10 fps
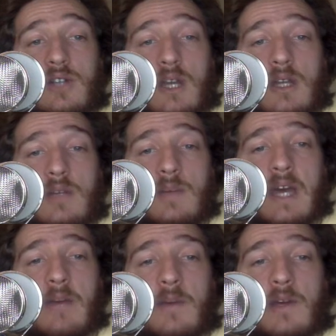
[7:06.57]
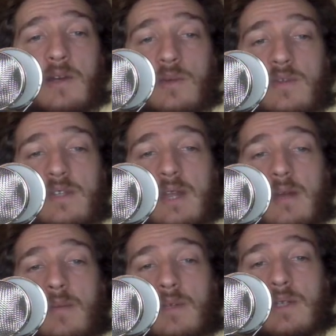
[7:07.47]
change back because we've set
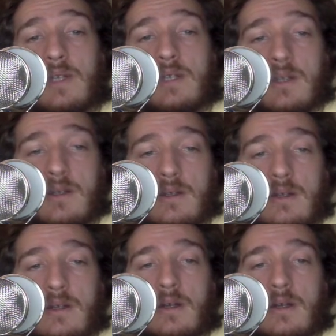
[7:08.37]
it persistent,